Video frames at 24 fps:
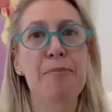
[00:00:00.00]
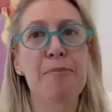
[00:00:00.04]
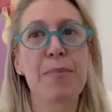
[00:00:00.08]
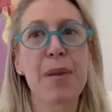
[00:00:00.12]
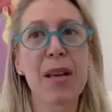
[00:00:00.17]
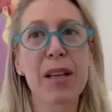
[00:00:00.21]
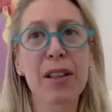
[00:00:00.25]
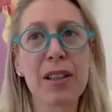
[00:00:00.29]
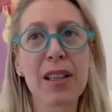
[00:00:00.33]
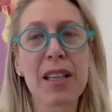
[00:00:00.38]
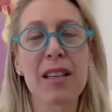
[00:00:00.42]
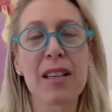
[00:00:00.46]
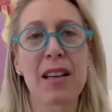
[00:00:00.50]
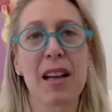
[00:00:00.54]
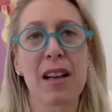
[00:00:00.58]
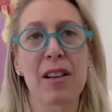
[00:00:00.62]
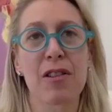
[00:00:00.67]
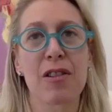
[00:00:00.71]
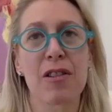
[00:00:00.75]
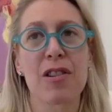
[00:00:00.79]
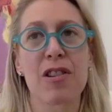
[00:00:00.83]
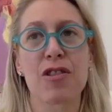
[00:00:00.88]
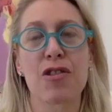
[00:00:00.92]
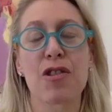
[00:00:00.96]
a billion
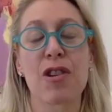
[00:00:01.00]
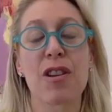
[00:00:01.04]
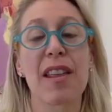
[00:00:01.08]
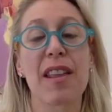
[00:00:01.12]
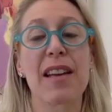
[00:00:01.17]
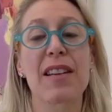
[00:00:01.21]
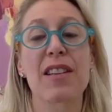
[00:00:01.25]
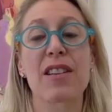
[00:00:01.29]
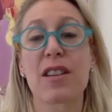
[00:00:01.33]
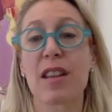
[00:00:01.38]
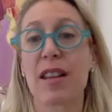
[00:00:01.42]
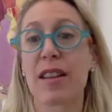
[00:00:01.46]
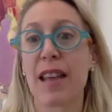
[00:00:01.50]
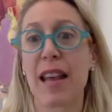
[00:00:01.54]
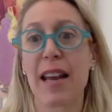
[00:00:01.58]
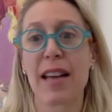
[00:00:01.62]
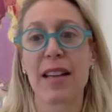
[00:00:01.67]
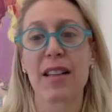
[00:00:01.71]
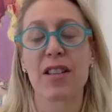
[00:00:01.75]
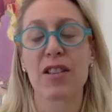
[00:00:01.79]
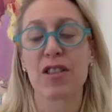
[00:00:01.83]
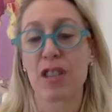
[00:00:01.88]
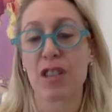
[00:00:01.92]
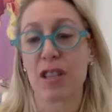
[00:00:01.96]
dollar industry that that
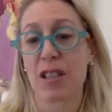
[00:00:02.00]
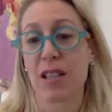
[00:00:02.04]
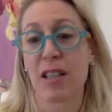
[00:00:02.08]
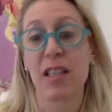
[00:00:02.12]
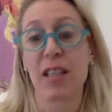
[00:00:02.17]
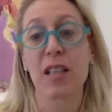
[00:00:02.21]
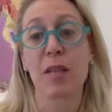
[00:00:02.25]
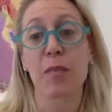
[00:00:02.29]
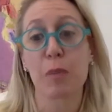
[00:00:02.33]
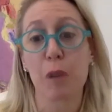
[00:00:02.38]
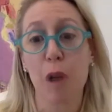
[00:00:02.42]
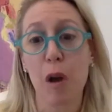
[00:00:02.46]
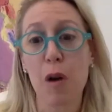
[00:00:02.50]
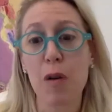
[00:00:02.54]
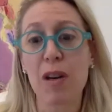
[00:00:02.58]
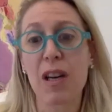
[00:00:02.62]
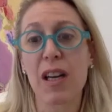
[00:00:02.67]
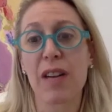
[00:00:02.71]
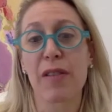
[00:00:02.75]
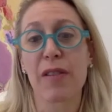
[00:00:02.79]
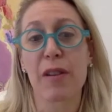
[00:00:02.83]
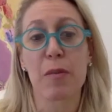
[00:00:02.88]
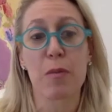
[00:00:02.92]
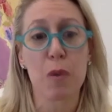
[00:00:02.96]
has just
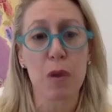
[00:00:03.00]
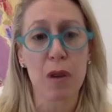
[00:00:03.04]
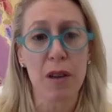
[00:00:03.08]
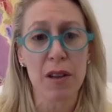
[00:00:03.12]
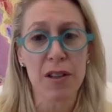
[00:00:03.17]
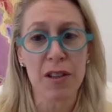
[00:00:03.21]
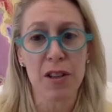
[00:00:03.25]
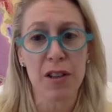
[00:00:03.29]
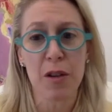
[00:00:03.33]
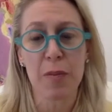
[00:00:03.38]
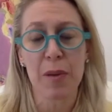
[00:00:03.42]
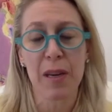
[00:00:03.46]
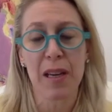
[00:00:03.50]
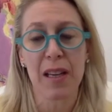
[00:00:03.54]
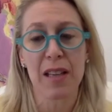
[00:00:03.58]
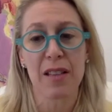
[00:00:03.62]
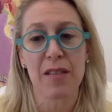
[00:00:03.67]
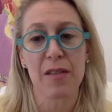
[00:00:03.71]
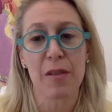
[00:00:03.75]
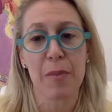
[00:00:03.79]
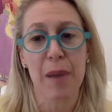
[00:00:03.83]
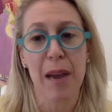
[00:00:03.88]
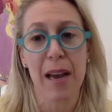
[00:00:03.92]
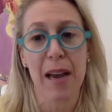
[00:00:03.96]
exploded even more so
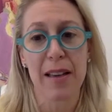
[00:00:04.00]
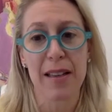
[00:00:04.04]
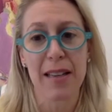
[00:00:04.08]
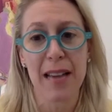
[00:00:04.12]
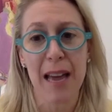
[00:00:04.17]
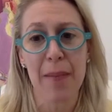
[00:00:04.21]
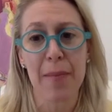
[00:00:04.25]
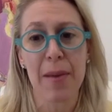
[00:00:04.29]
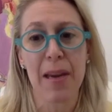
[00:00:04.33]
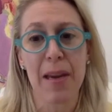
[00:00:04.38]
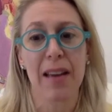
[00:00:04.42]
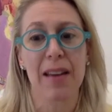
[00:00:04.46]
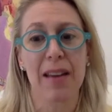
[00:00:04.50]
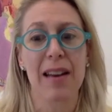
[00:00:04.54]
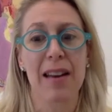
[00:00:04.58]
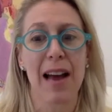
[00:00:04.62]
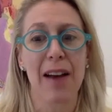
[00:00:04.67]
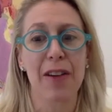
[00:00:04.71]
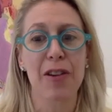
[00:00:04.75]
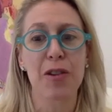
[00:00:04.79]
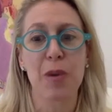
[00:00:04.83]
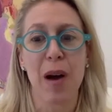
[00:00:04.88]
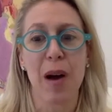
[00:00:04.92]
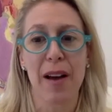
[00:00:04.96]
because of the pandemic. And
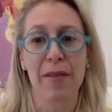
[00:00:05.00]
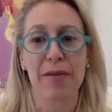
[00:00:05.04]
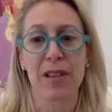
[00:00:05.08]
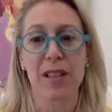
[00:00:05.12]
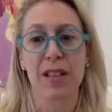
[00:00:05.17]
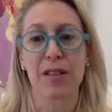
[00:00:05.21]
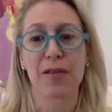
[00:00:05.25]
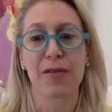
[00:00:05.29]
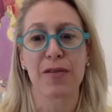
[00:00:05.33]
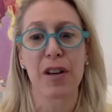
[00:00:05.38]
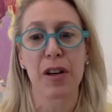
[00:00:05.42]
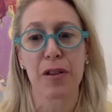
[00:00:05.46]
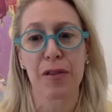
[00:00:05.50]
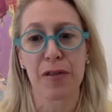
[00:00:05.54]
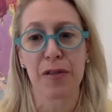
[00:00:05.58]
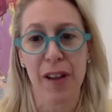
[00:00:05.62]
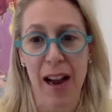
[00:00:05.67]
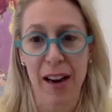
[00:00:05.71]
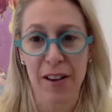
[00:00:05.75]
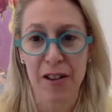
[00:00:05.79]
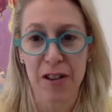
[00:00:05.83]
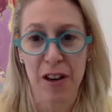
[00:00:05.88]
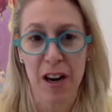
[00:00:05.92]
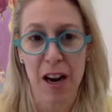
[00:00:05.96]
now you have this fear
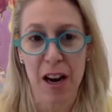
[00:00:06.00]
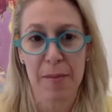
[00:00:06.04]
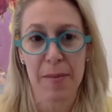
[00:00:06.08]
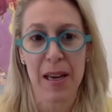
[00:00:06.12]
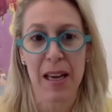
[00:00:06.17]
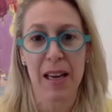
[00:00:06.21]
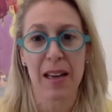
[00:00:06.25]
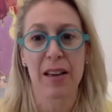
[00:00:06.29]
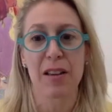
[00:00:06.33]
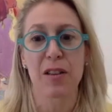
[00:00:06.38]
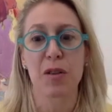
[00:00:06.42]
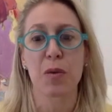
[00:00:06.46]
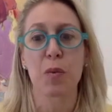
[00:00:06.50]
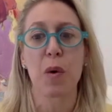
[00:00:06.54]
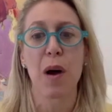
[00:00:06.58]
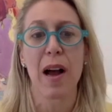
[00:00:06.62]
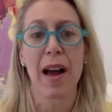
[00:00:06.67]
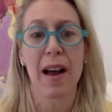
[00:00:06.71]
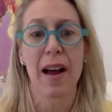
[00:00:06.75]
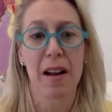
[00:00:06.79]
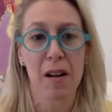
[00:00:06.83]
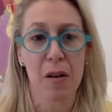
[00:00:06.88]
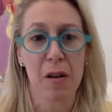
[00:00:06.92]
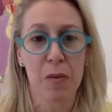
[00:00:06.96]
factor coming in as
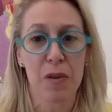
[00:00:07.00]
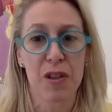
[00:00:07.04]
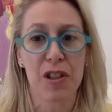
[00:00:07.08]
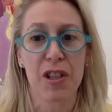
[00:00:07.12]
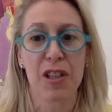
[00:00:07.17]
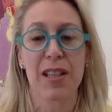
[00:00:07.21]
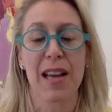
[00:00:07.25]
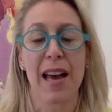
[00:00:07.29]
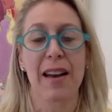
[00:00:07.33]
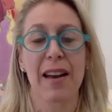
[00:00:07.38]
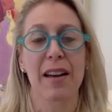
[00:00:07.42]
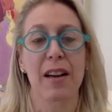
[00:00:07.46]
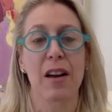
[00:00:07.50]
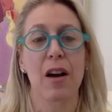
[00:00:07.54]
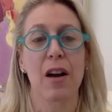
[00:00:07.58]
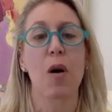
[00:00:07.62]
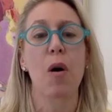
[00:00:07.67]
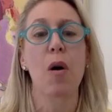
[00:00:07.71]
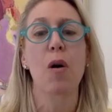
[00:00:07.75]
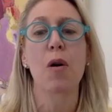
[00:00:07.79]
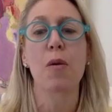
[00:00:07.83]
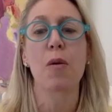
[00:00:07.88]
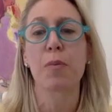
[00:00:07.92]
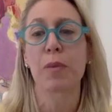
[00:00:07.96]
well, which is adding a
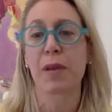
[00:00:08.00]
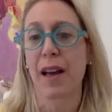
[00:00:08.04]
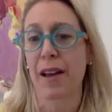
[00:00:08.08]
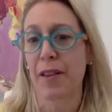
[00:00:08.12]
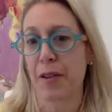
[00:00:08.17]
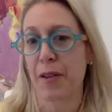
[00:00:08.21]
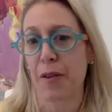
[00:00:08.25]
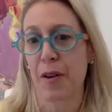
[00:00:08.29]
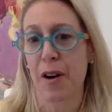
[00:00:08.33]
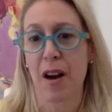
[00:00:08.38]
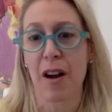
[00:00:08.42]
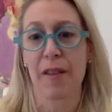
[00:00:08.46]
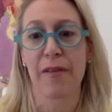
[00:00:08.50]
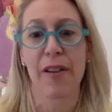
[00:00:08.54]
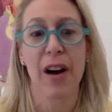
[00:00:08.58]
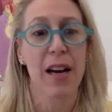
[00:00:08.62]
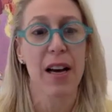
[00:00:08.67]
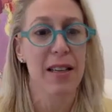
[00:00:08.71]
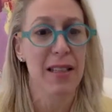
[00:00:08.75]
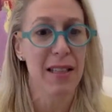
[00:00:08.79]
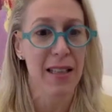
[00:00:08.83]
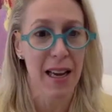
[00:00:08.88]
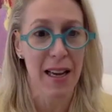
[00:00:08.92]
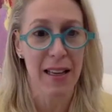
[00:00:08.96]
whole plethora of
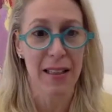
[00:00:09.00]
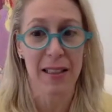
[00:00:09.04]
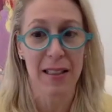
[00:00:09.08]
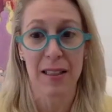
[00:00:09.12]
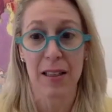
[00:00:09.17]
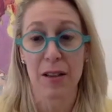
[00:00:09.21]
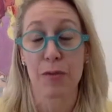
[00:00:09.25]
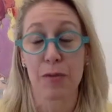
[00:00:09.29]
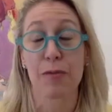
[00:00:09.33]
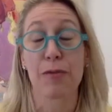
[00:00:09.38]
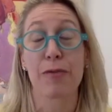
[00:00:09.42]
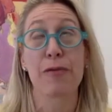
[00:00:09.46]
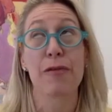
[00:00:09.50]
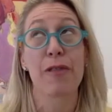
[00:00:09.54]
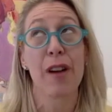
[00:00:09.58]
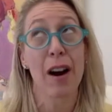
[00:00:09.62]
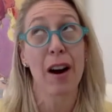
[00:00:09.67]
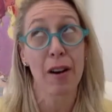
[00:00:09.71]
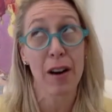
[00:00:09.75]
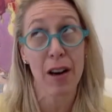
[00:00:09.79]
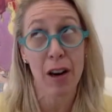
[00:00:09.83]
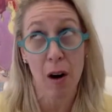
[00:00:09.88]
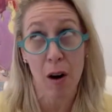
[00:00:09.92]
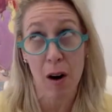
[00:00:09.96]
untested,
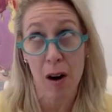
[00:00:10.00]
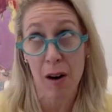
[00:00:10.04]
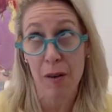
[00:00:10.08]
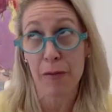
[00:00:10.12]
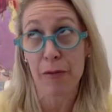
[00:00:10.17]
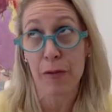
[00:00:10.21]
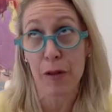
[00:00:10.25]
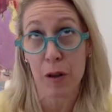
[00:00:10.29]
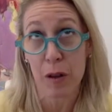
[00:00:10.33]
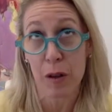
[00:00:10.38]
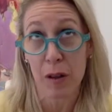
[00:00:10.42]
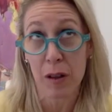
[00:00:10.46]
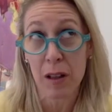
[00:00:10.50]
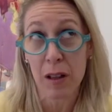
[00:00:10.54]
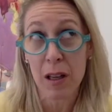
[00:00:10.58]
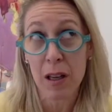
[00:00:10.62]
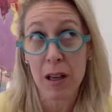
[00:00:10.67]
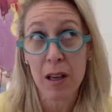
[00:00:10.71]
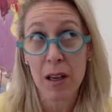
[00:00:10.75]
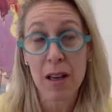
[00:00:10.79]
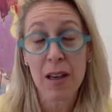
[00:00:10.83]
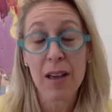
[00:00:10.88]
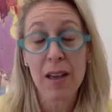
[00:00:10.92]
very harmful